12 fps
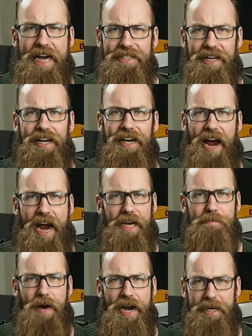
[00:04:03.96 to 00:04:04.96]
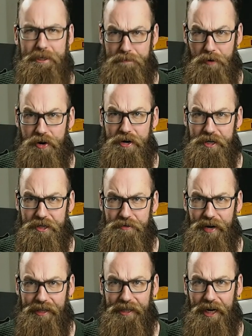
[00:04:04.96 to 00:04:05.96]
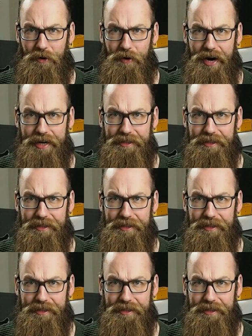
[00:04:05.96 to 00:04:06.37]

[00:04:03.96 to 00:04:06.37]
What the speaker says: I like my Explorers right now, right?